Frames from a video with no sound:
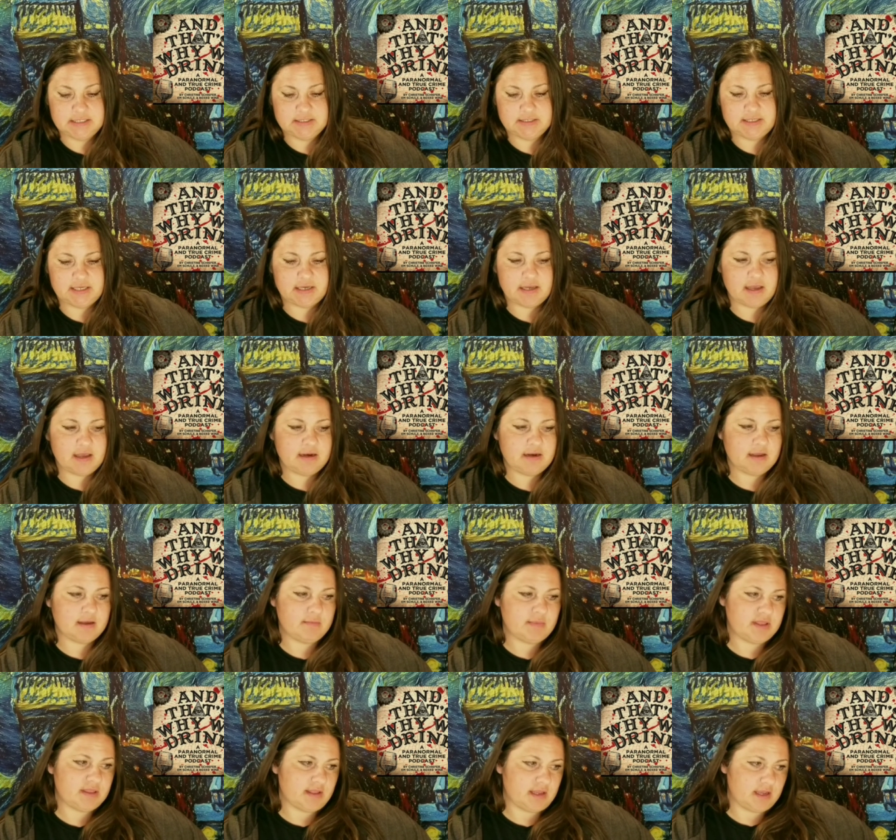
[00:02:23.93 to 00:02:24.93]
that kind of got
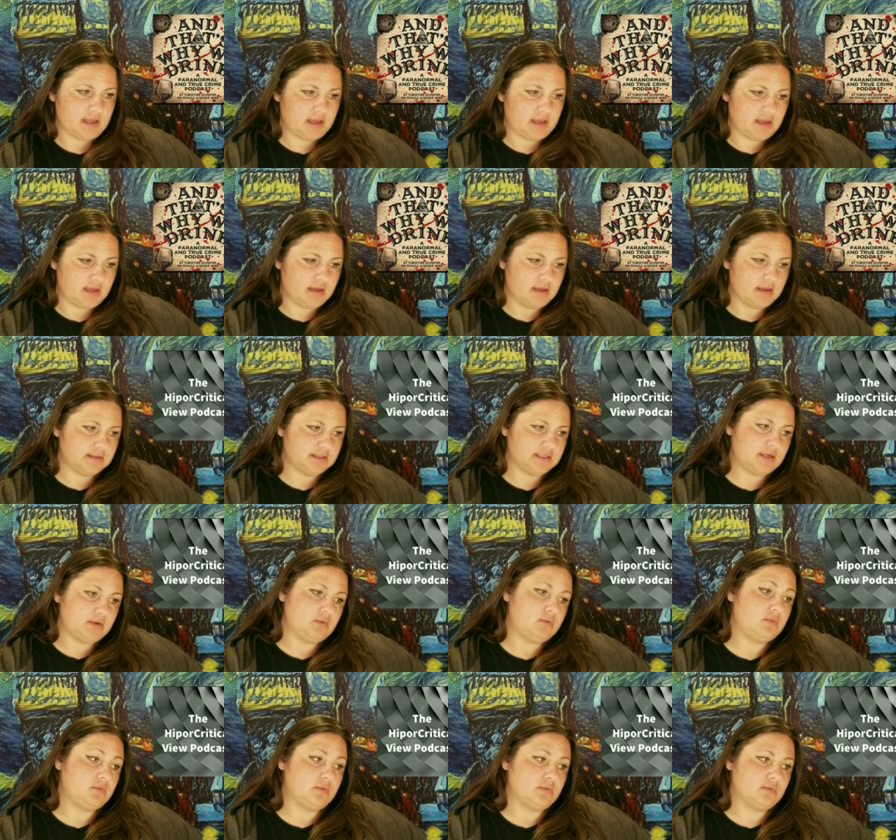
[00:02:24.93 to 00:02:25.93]
me thinking. I was like,
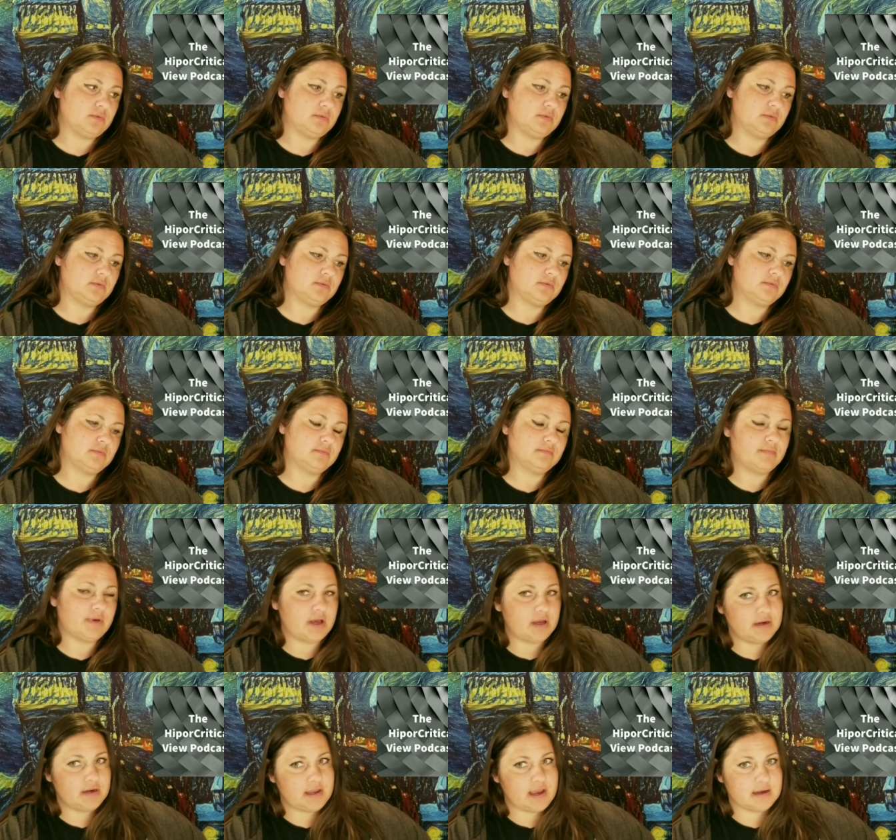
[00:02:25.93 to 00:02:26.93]
ooh,
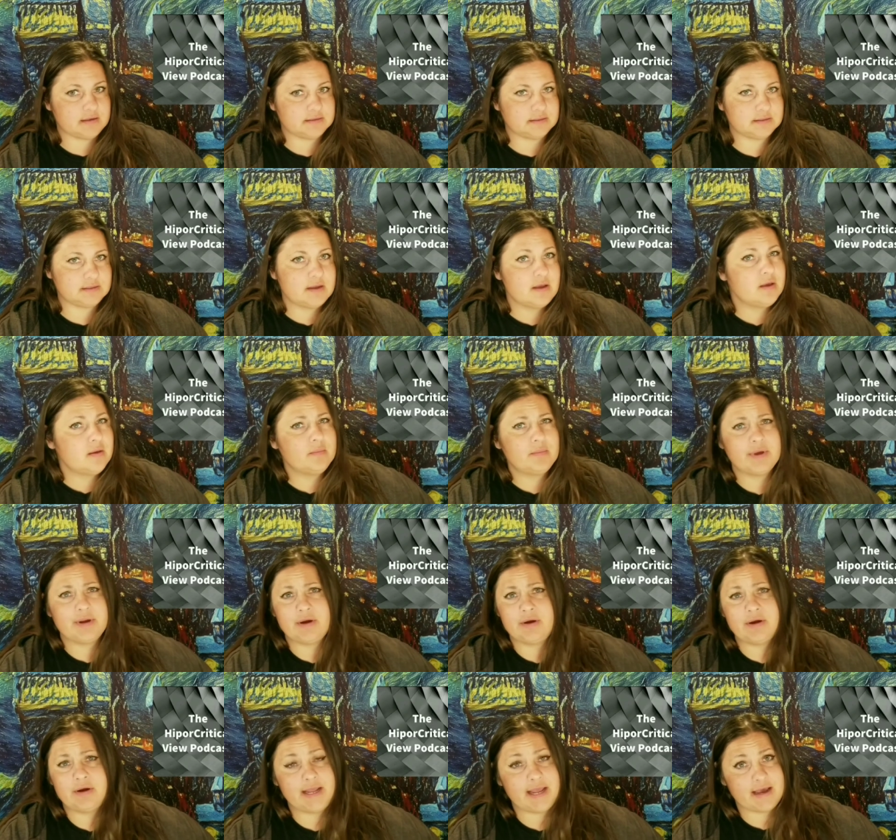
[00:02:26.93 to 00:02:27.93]
podcasts, but I
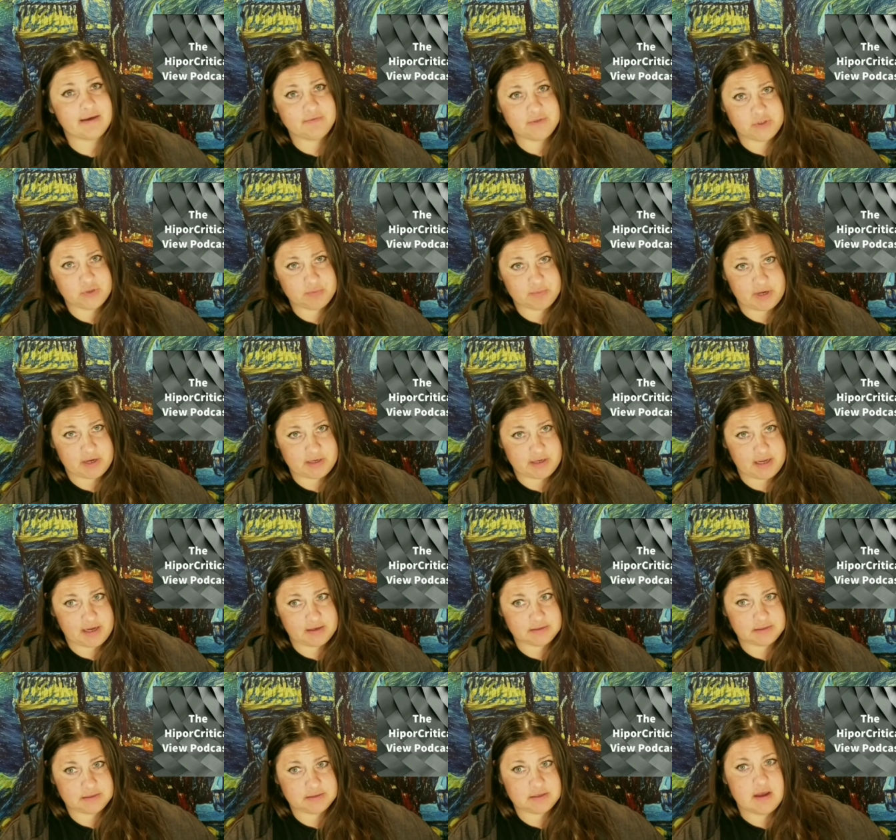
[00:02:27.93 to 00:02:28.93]
already have two
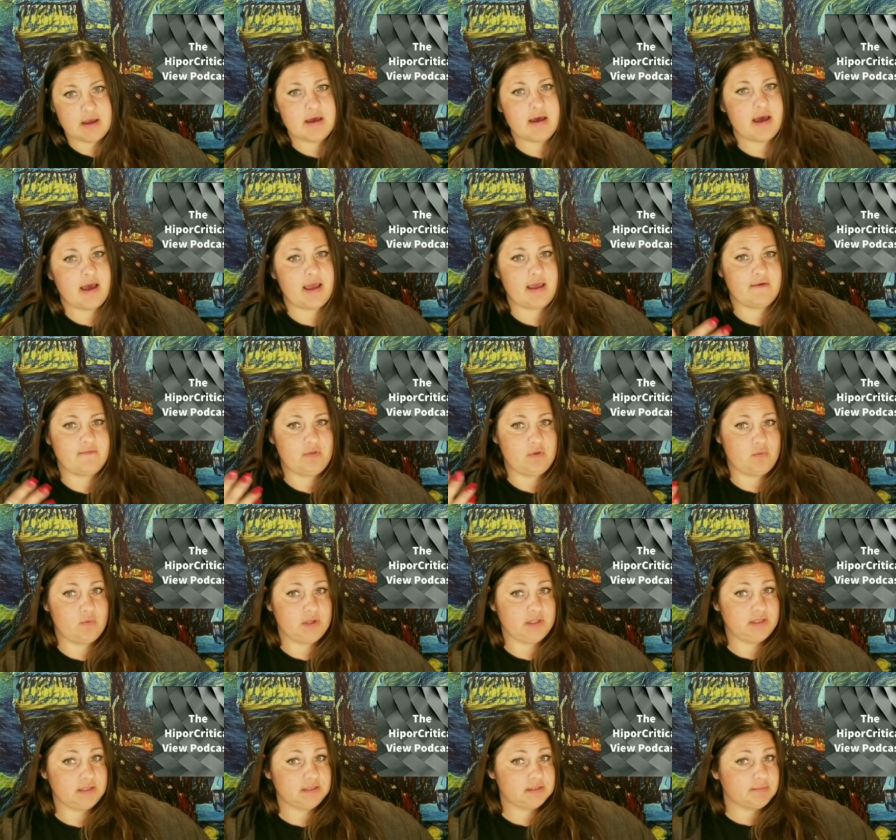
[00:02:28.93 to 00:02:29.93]
podcasts. I have the
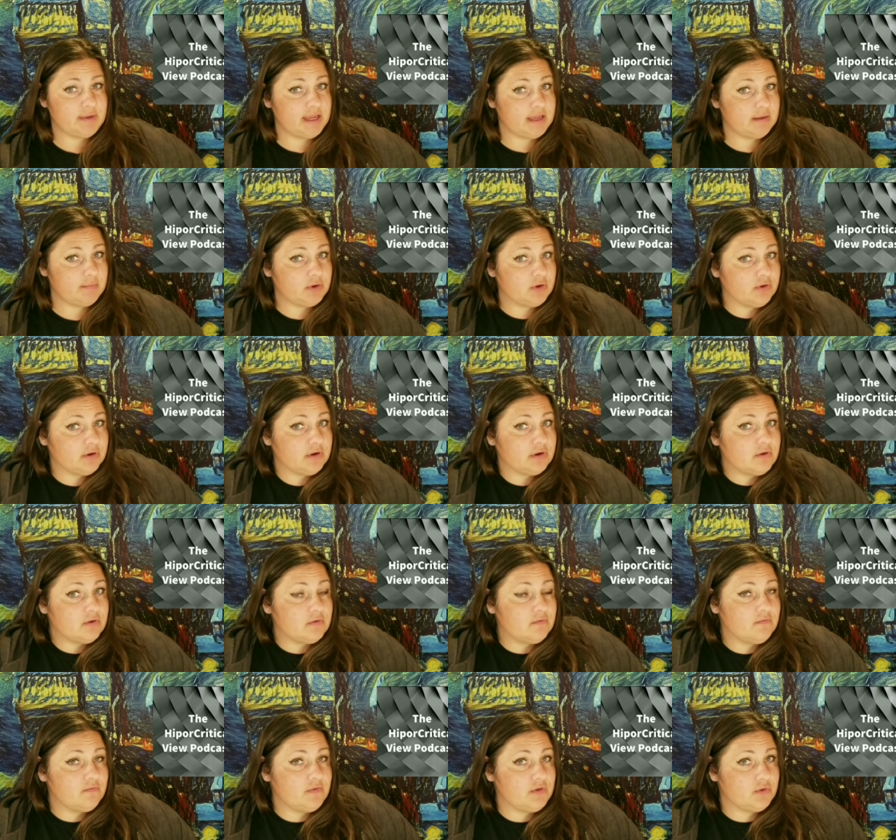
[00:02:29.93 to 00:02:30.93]
one that's my Hypocritical
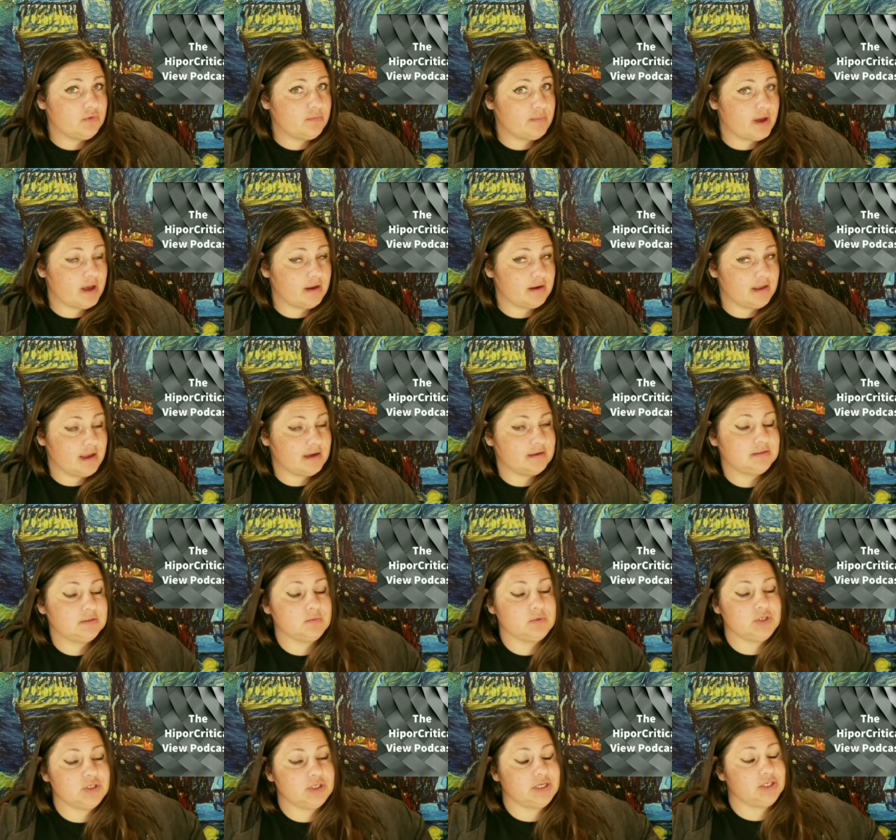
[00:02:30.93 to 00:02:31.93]
View podcast,
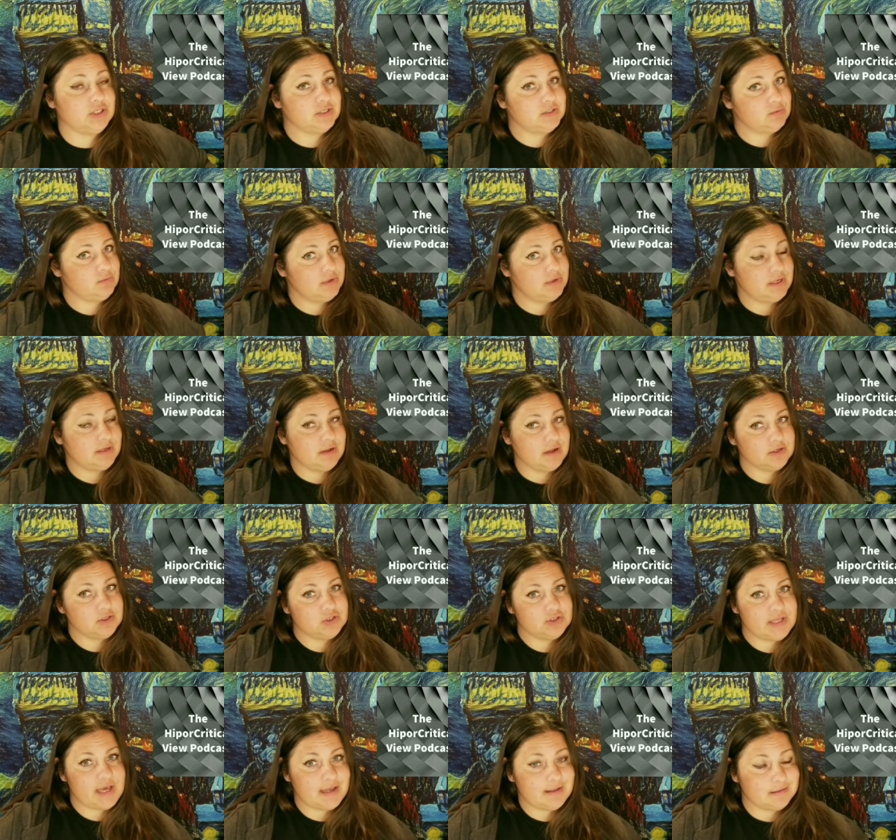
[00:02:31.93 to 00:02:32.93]
which I just relaunched
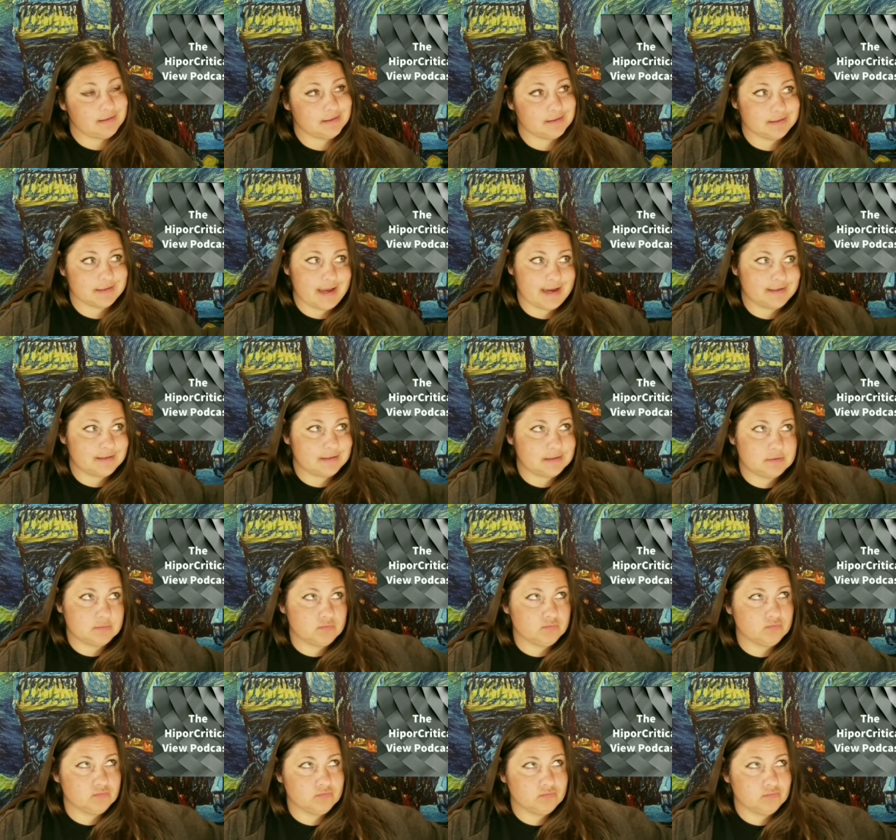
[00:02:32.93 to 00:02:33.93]
that this last
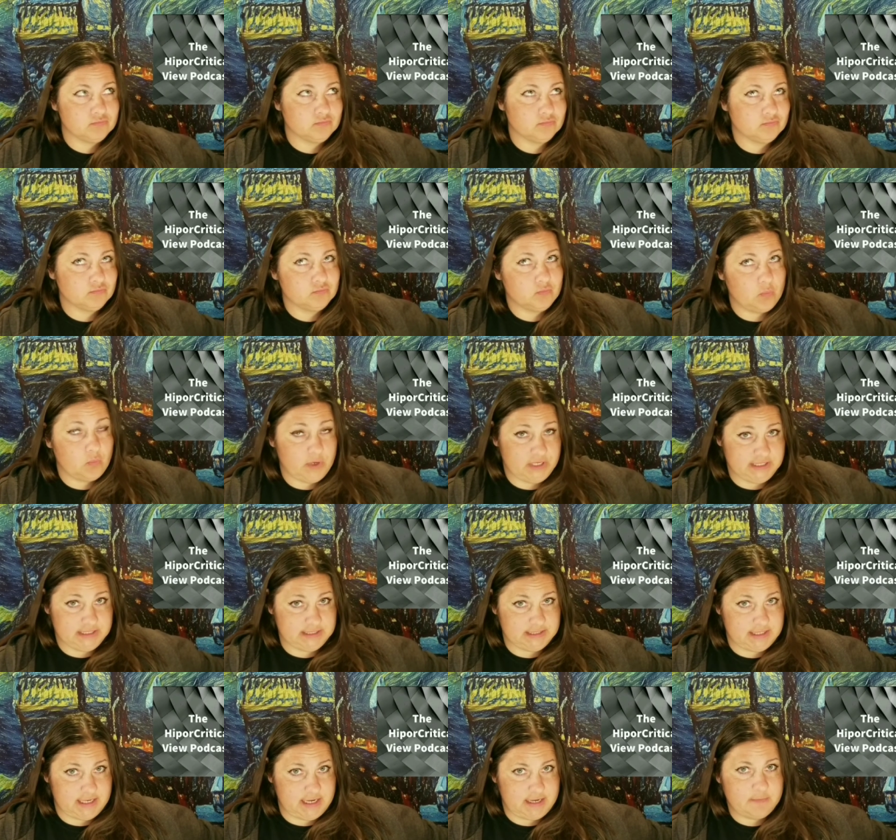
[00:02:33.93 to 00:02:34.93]

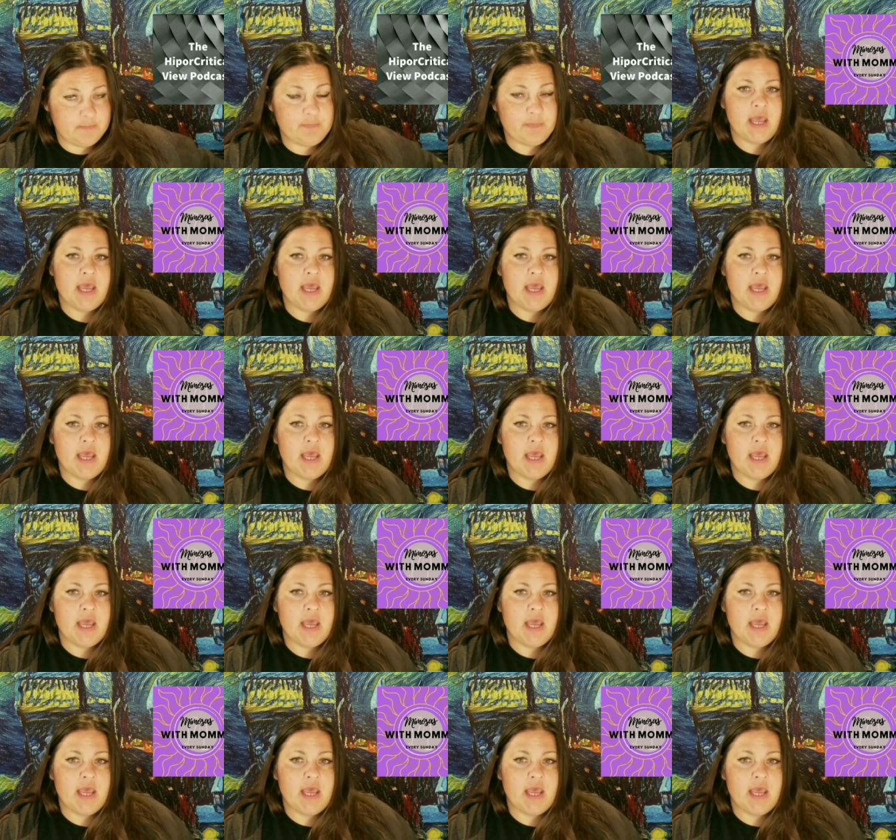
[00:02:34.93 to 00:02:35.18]
Wednesday.